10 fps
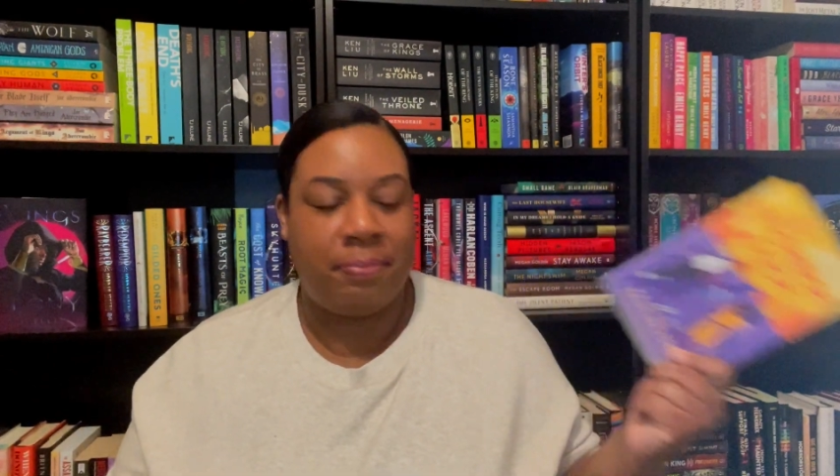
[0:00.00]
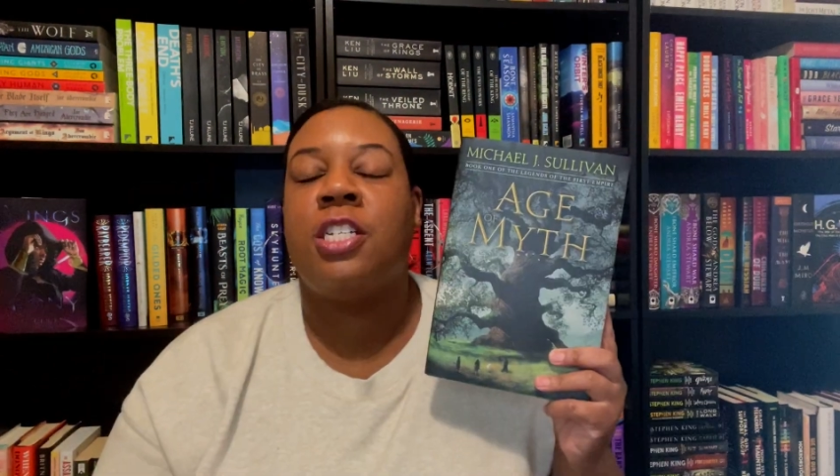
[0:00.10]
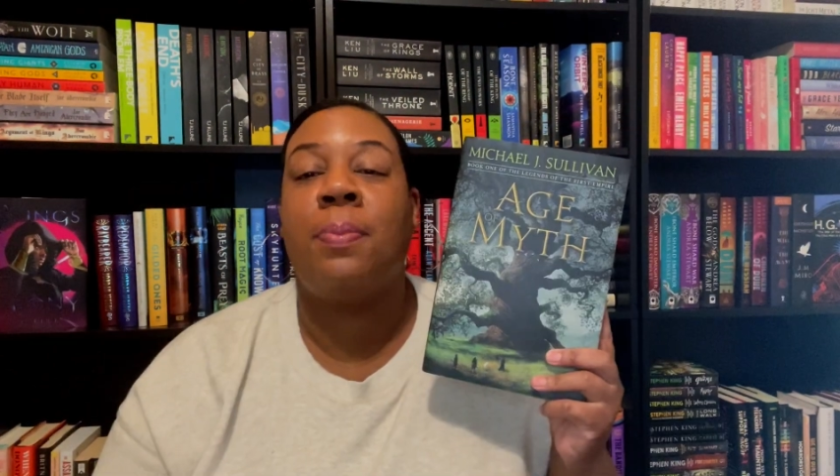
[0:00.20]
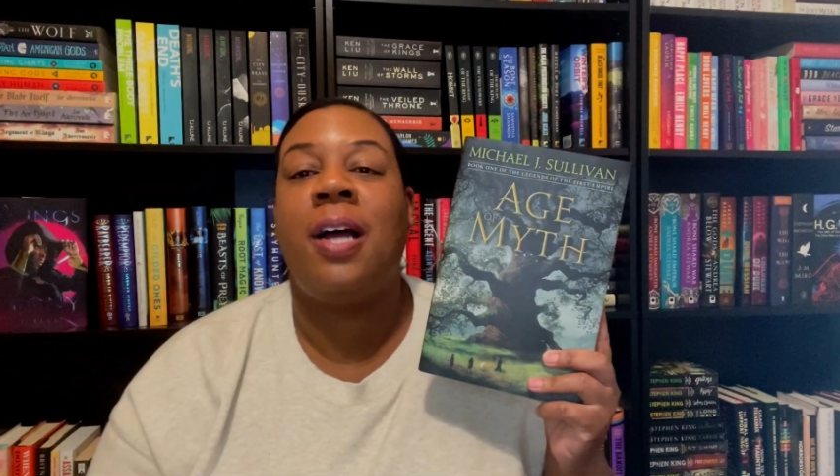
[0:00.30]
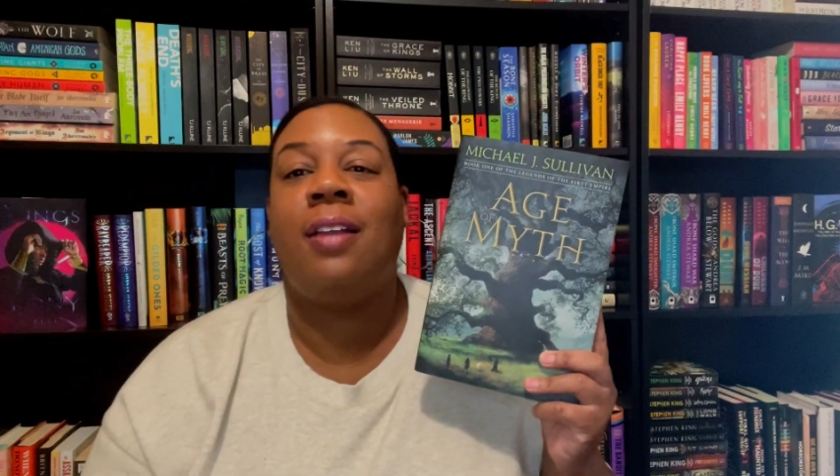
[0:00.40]

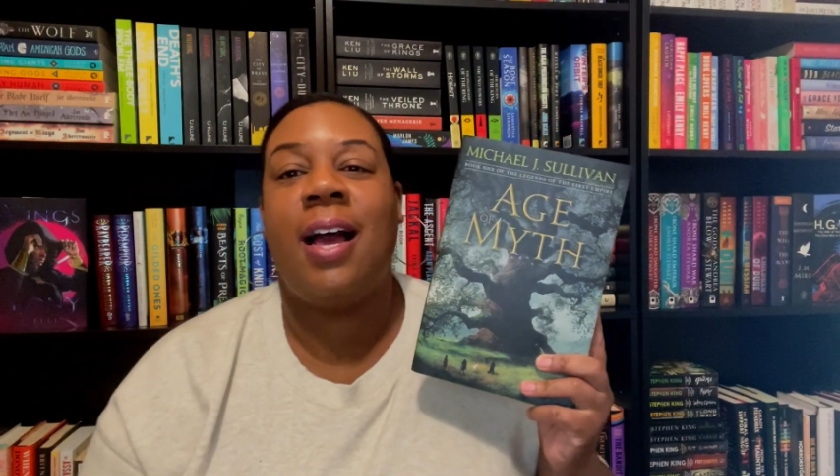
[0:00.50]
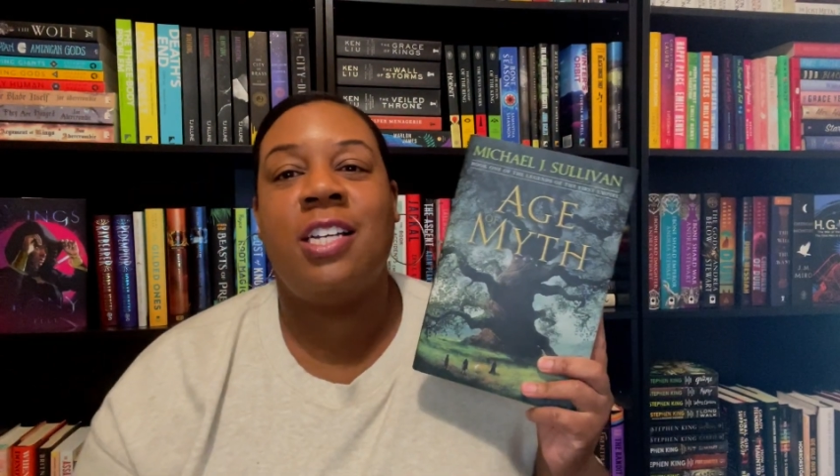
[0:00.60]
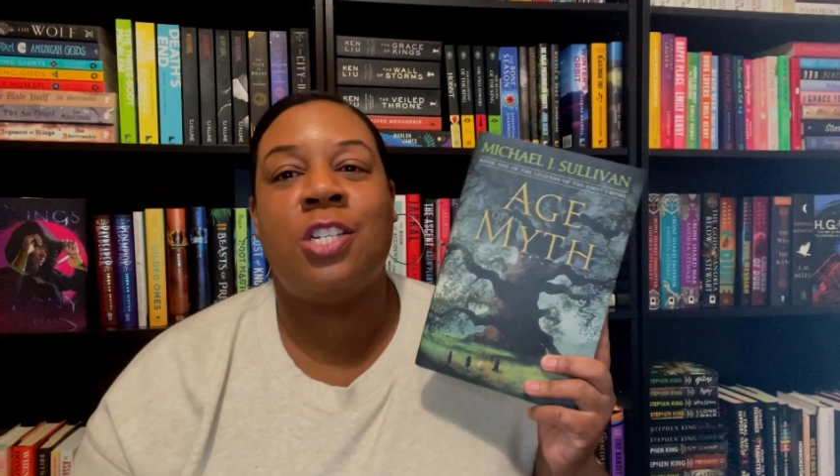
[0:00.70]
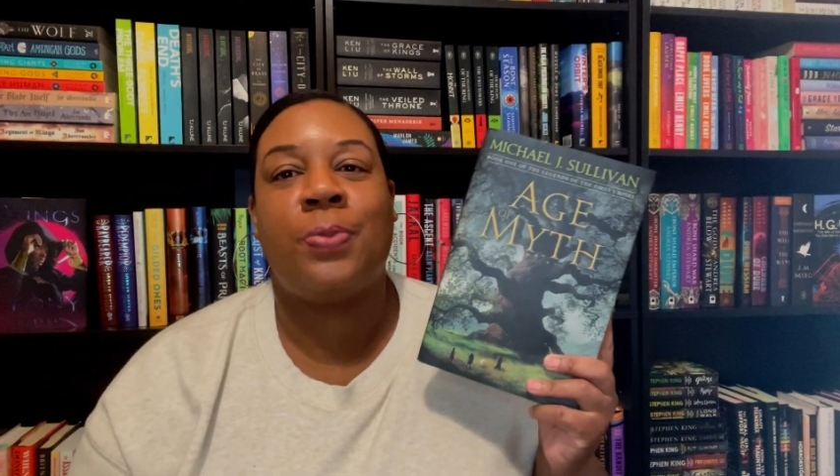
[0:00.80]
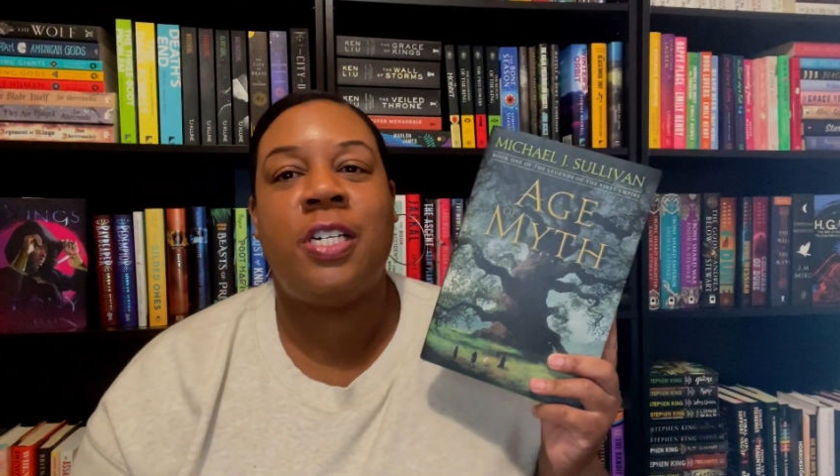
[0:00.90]
So my
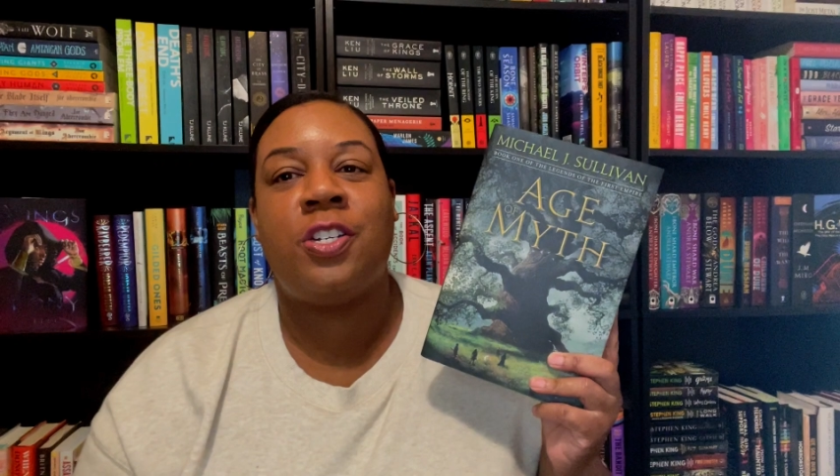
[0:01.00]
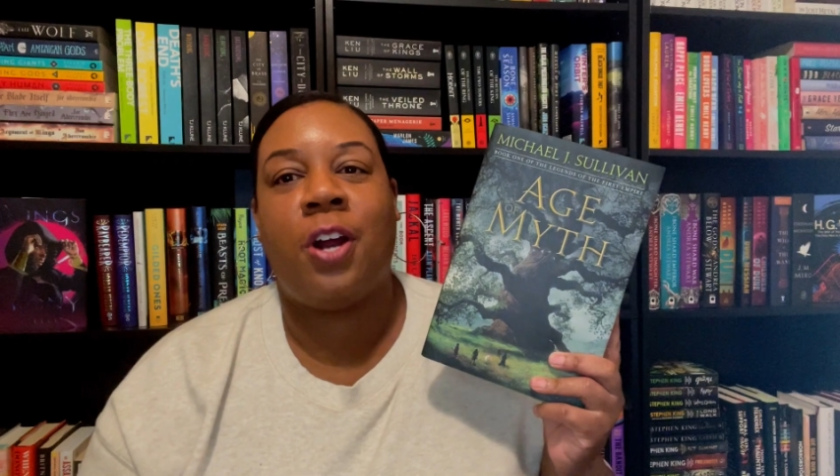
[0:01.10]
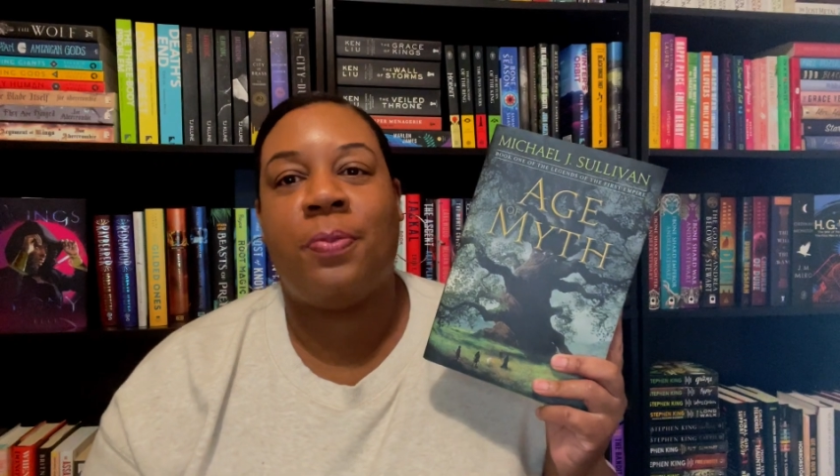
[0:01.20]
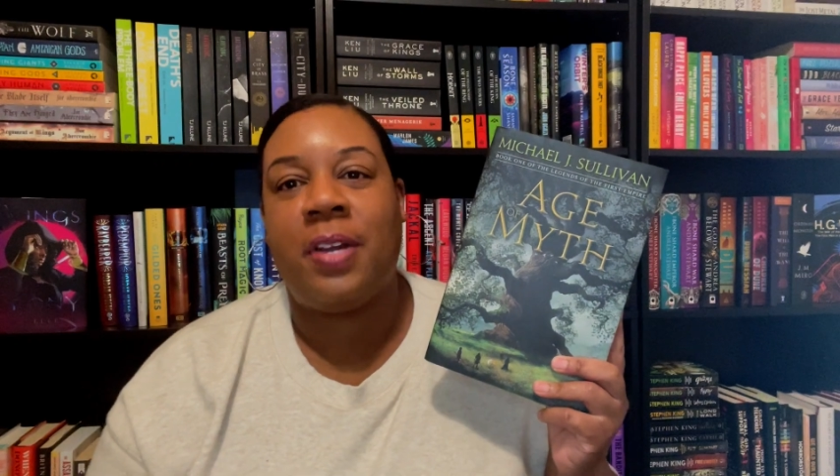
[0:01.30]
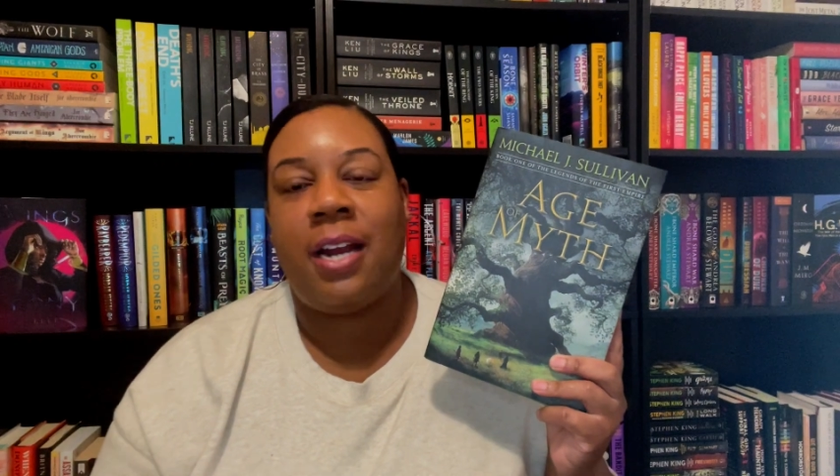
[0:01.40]
last
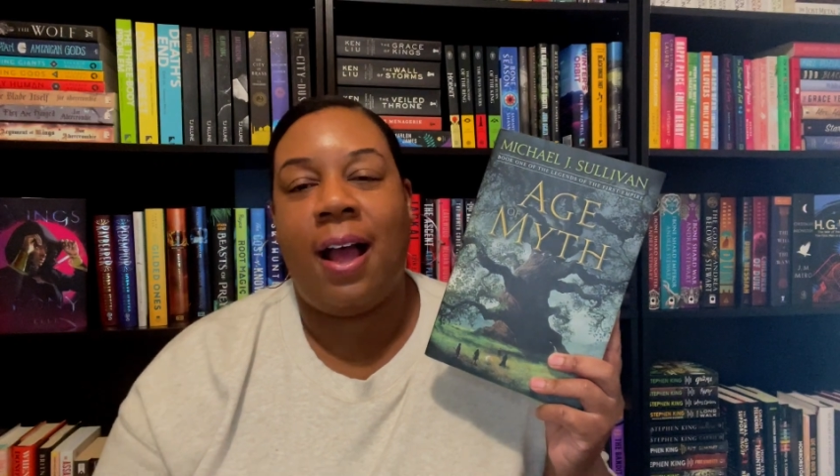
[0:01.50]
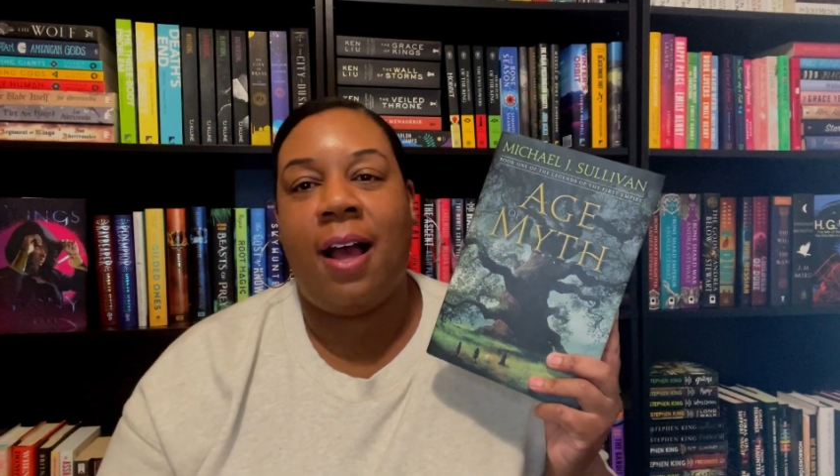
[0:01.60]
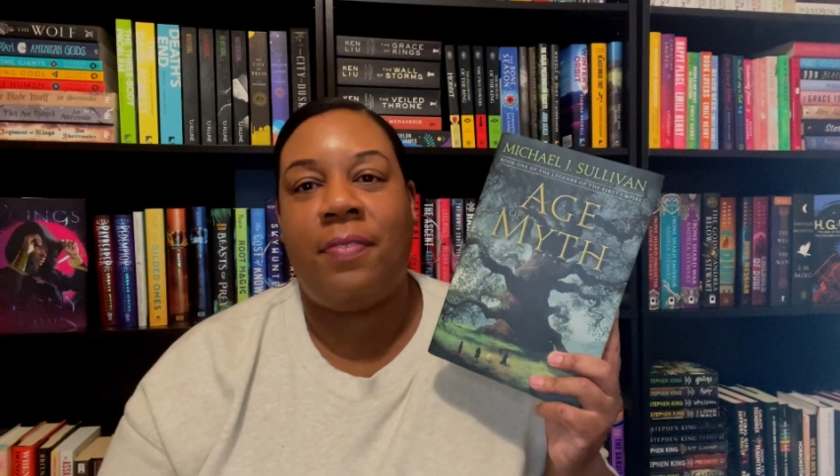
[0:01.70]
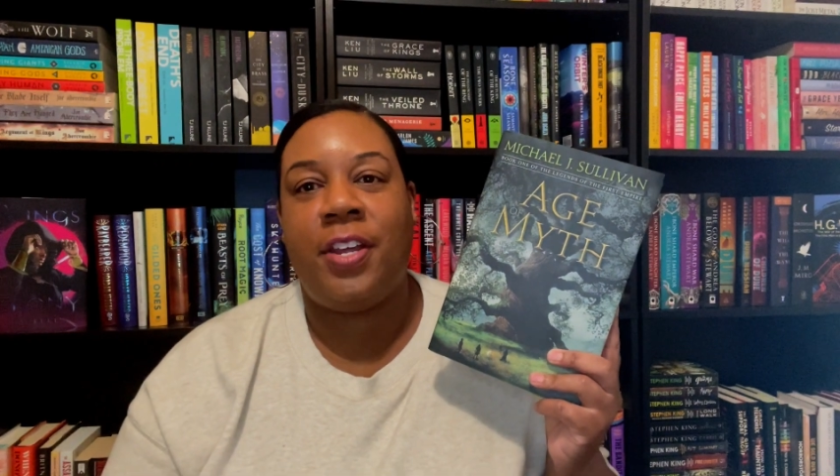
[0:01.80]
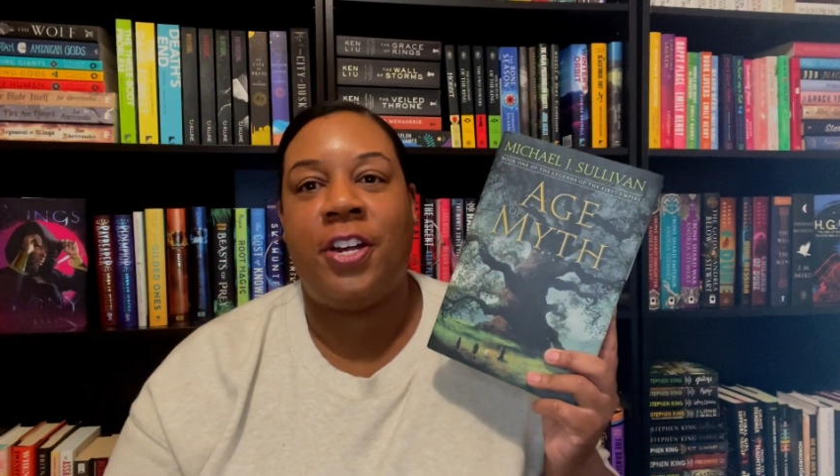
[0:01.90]
3-star read I
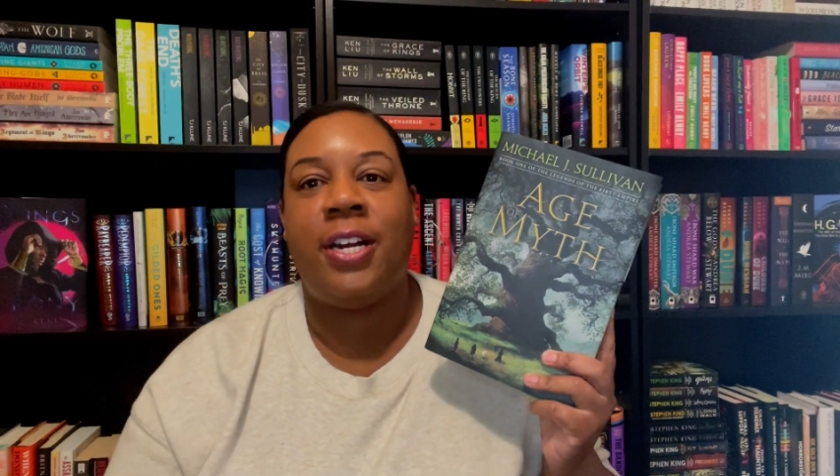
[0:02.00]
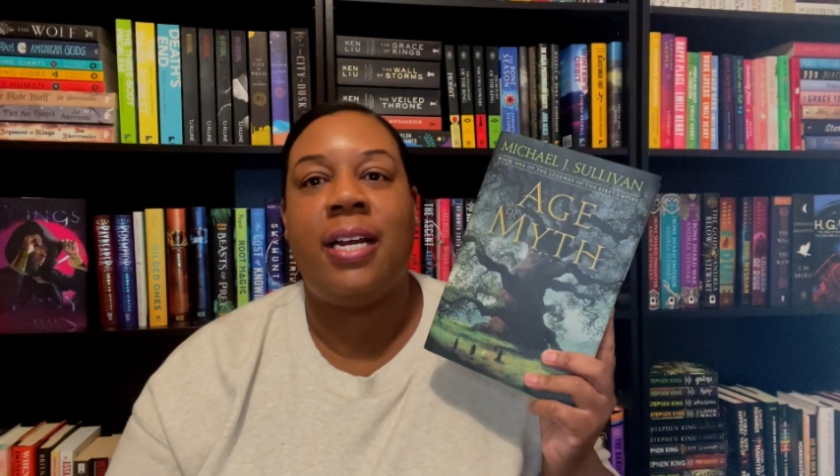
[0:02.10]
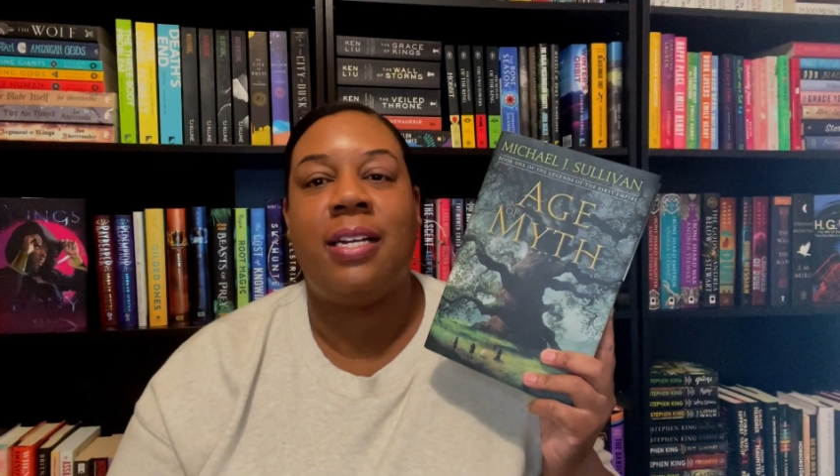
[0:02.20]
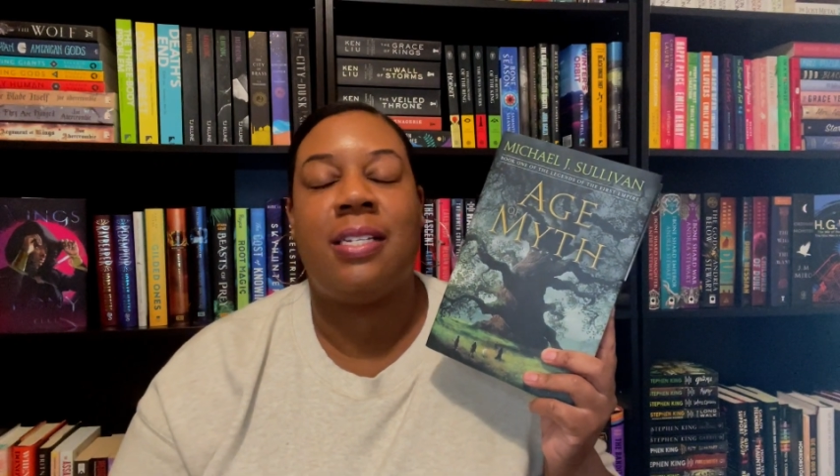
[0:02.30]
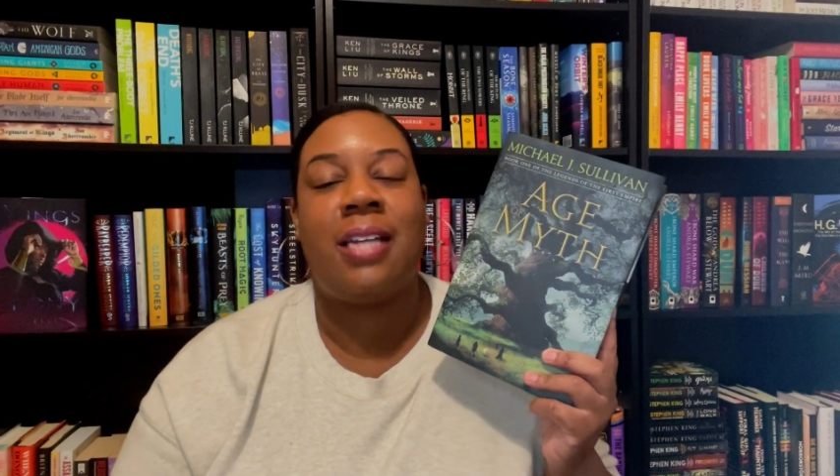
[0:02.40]
have here is